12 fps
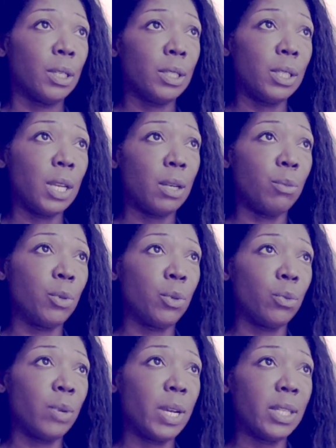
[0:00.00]
Sun, Moon,
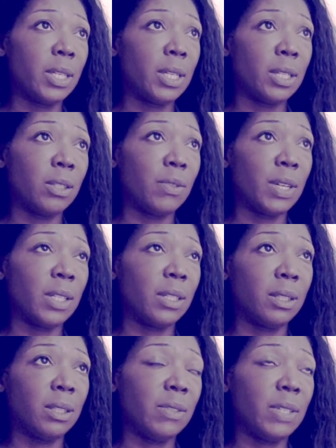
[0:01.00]
Rising, as well
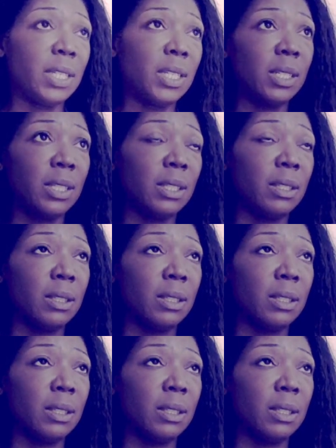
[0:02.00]
as Venus.